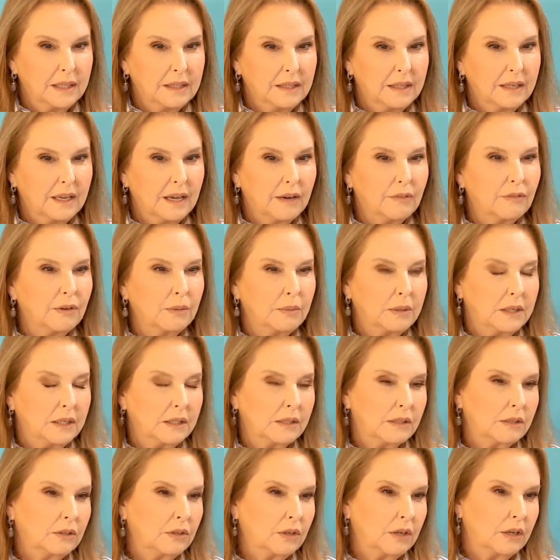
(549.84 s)
I think
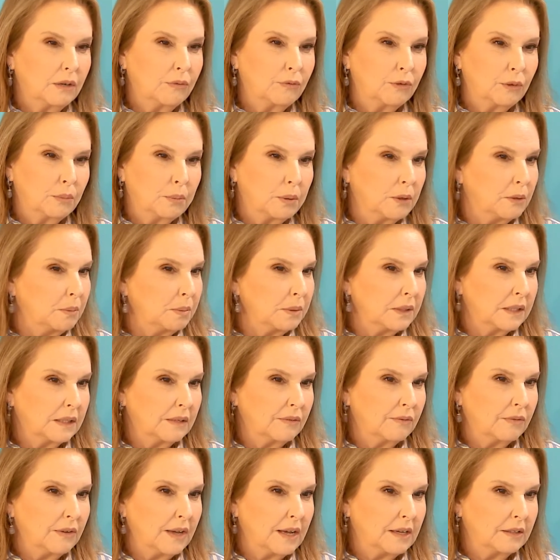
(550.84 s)
everybody's looking for
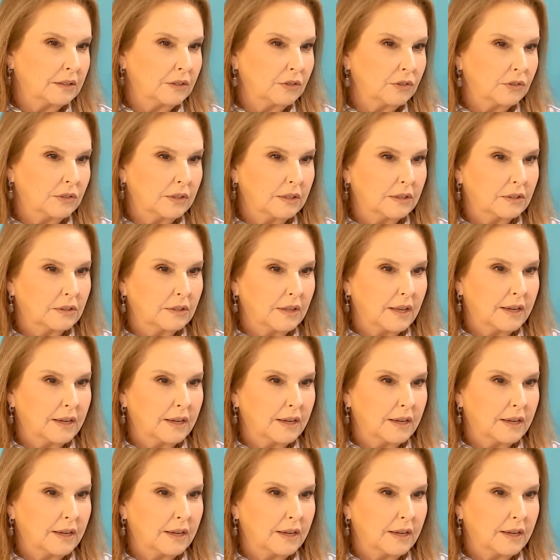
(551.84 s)
purpose and values in their